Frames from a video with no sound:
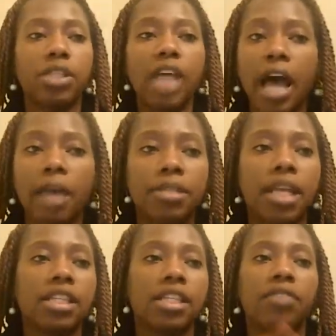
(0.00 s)
Time
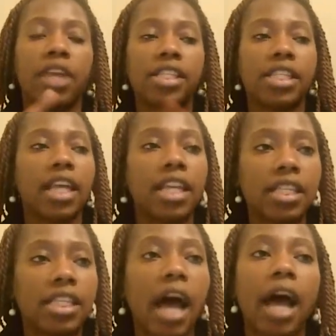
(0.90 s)
tests, giving
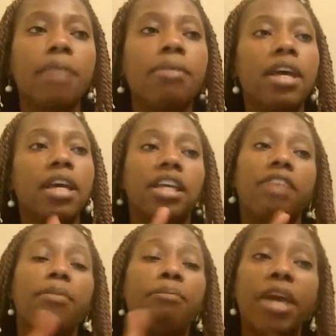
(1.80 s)
extended time,
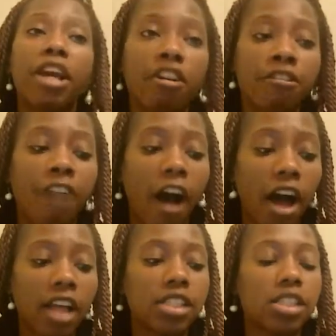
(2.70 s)
giving bigger
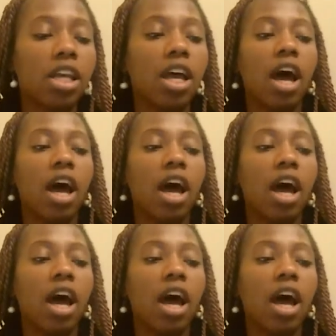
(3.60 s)
fonts,